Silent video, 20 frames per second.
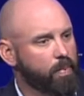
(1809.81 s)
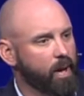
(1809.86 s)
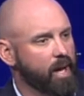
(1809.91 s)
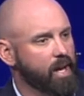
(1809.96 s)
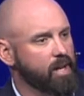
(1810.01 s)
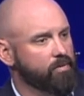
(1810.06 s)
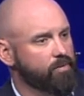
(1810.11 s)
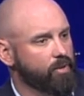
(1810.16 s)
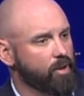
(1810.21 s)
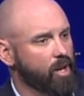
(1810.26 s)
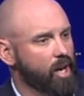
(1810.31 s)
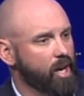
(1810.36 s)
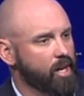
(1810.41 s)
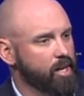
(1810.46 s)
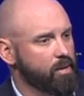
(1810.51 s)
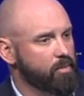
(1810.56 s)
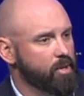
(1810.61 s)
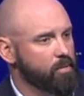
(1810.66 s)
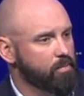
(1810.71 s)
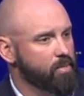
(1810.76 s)
painful
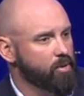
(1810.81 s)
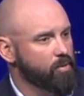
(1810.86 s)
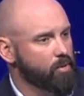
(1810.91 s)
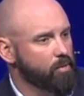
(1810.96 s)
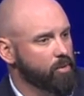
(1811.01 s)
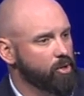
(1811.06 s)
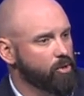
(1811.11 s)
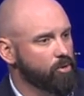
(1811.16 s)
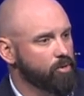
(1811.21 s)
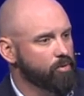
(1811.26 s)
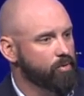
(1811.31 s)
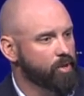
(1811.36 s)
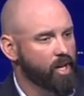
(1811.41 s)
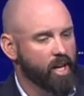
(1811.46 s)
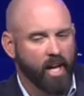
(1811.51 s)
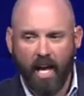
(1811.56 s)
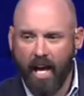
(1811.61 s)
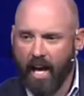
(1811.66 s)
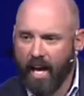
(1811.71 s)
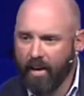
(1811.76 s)
item had been removed,
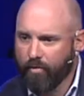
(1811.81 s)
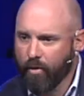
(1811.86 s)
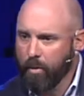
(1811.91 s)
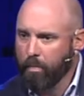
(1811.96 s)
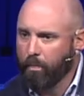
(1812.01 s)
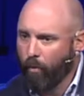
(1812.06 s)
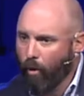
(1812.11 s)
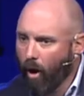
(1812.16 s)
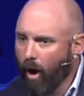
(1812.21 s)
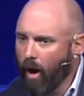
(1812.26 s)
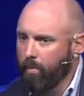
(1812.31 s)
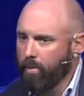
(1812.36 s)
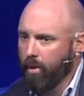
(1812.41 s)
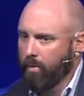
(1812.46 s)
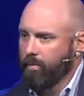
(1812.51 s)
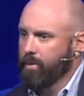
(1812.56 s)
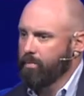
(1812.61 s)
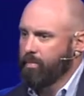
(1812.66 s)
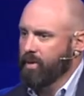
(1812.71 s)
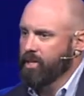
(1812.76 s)
every
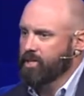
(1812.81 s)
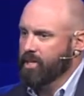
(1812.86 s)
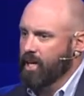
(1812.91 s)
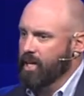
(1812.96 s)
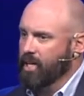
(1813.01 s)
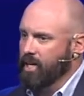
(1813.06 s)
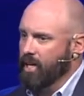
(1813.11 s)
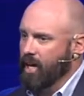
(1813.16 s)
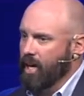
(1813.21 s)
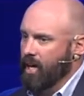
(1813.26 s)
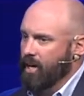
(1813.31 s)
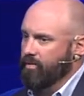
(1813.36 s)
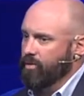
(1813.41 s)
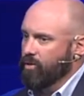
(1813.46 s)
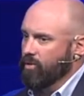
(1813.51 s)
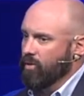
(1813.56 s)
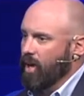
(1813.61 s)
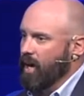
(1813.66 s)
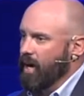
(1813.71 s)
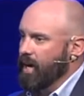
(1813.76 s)
problem had been taken out of
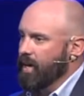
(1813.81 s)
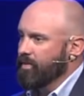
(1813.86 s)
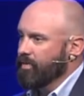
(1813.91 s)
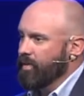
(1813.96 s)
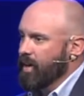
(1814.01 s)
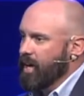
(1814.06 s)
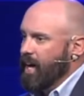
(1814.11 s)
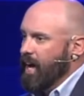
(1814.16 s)
your life,